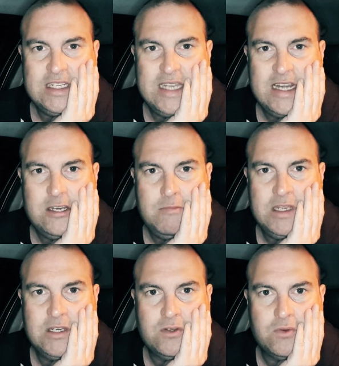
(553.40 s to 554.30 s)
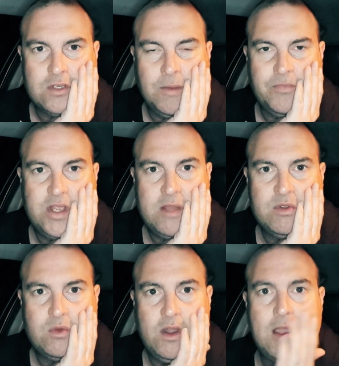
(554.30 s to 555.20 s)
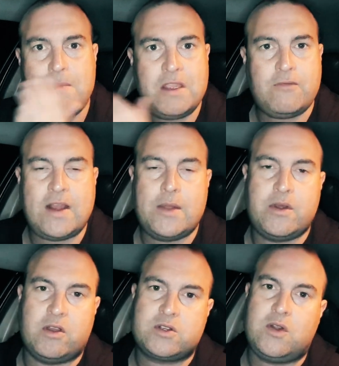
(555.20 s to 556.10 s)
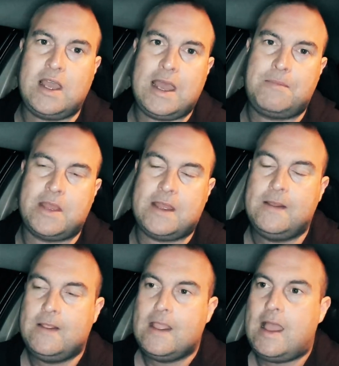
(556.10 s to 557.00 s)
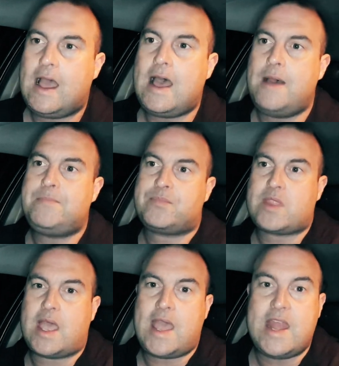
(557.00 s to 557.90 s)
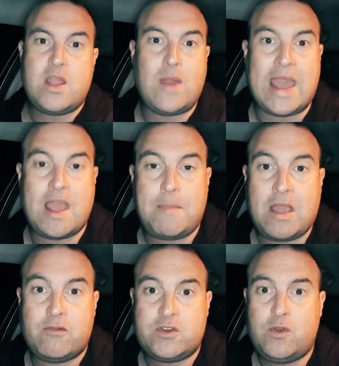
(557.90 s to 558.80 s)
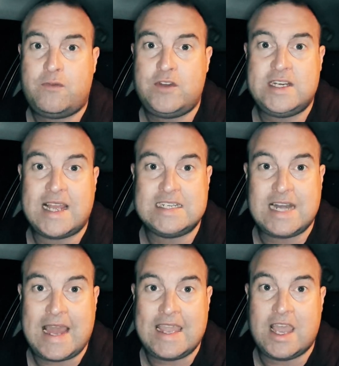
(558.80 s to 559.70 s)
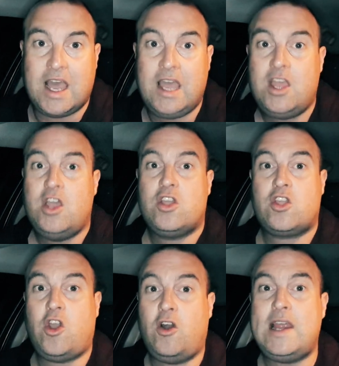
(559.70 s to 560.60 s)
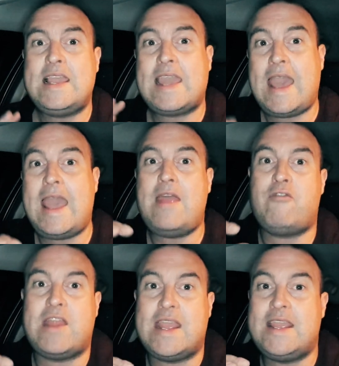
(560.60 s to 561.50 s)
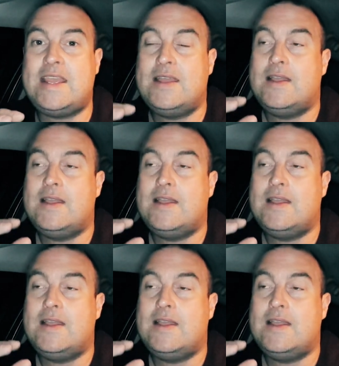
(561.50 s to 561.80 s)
centimetres or something. It was quite a big flounder. I was quite happy. Anyway, about 2 or 3 days later, Colin Carey,